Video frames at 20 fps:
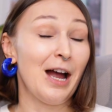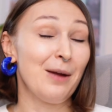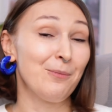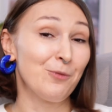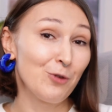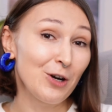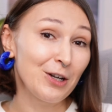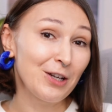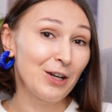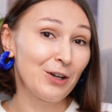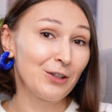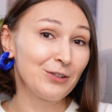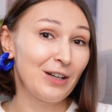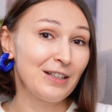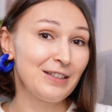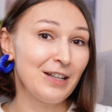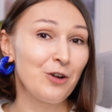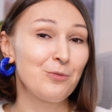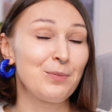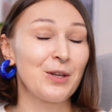I'm working on
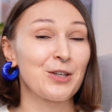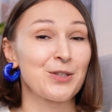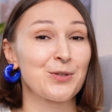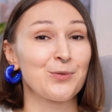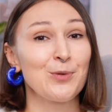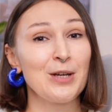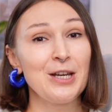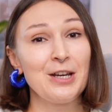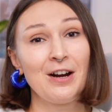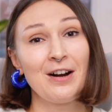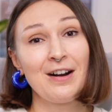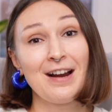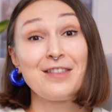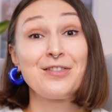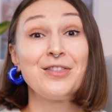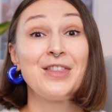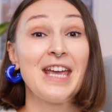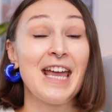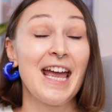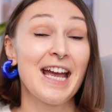right now because we are
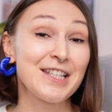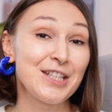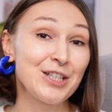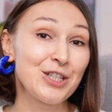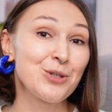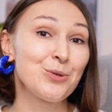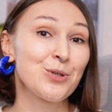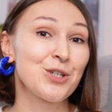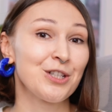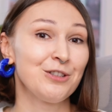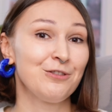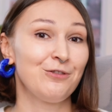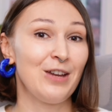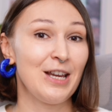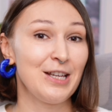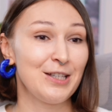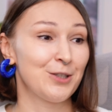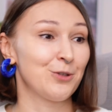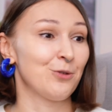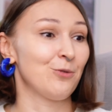at the execution phase.